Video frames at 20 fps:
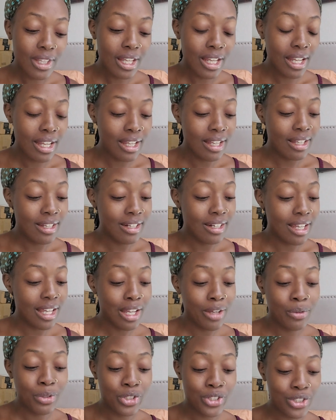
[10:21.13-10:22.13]
And
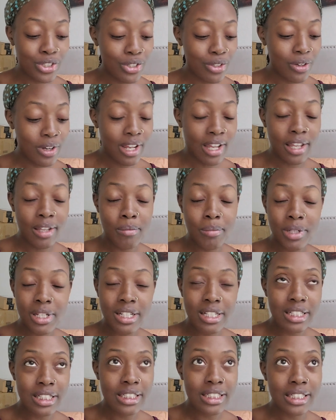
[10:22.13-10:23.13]
I was just crying
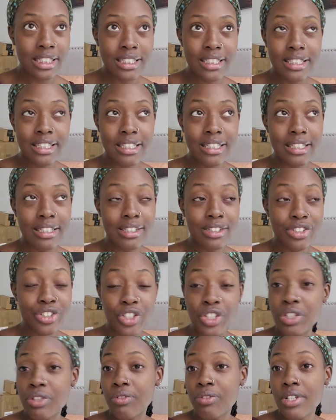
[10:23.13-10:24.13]
because
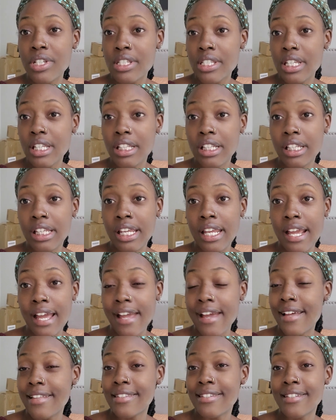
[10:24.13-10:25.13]
just recently I
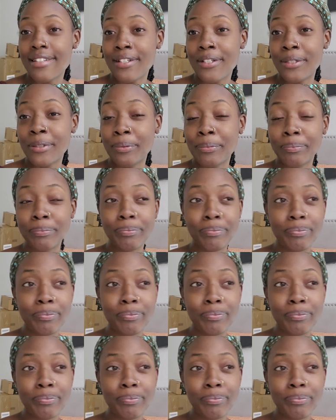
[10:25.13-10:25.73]
had to